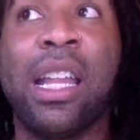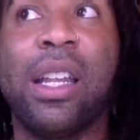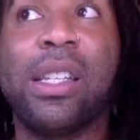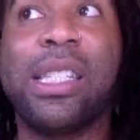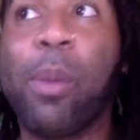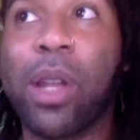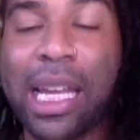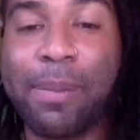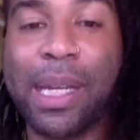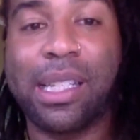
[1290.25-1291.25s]
Someone
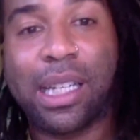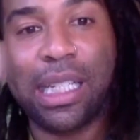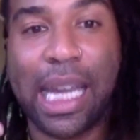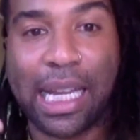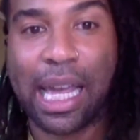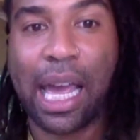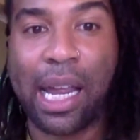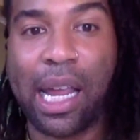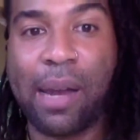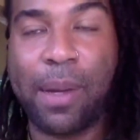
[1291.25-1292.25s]
like me is going to take
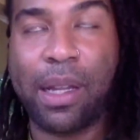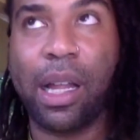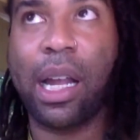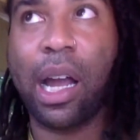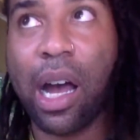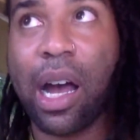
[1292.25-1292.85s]
that and be like,